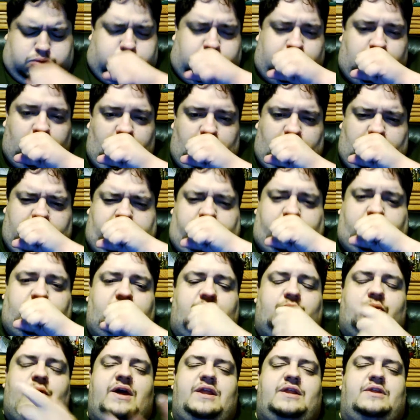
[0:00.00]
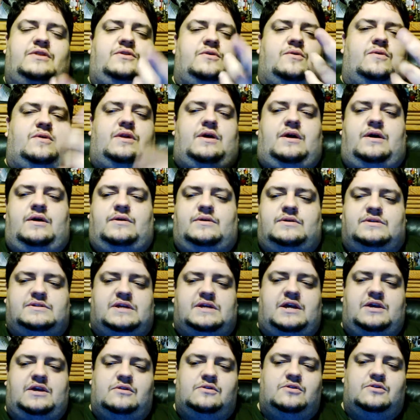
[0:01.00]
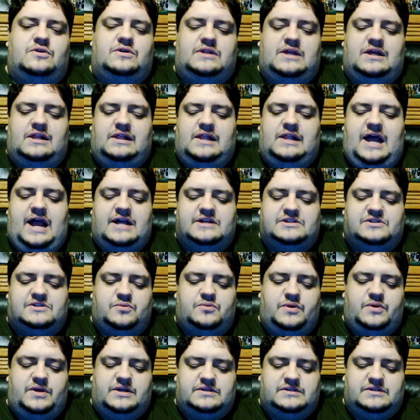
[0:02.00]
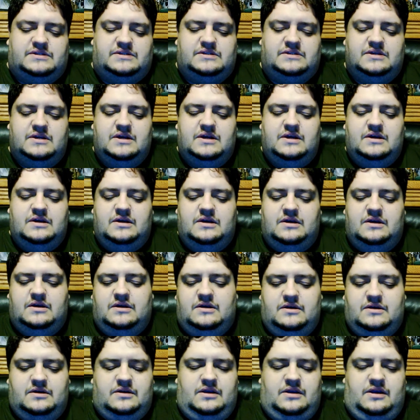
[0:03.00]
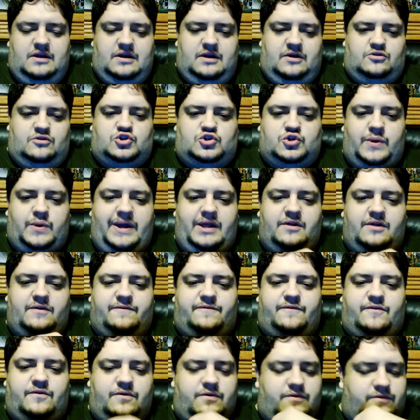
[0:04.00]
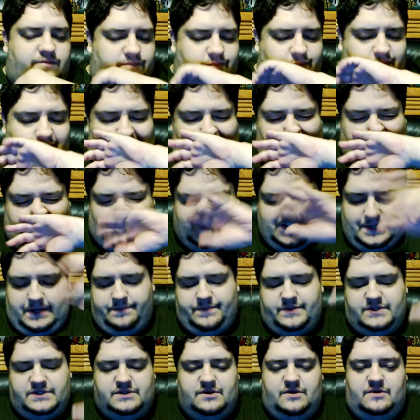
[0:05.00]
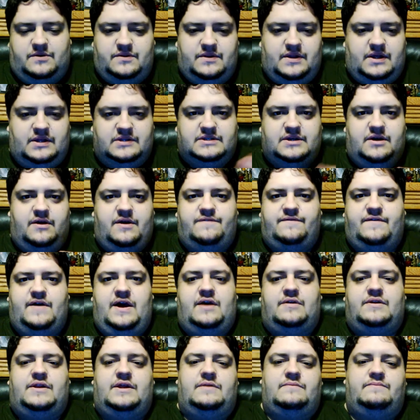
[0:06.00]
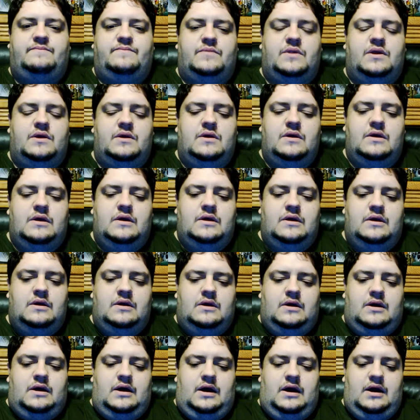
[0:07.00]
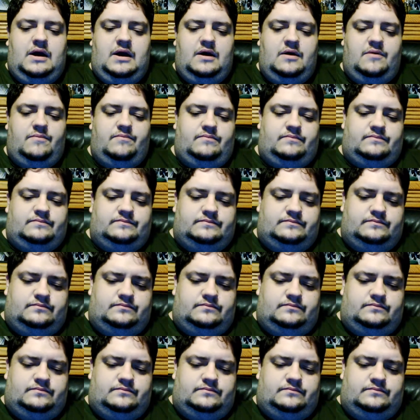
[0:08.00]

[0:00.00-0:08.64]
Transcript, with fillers: the way to do it uh, I looked at last week's, you know, trailer for the next episode, and that's how I found it. Um,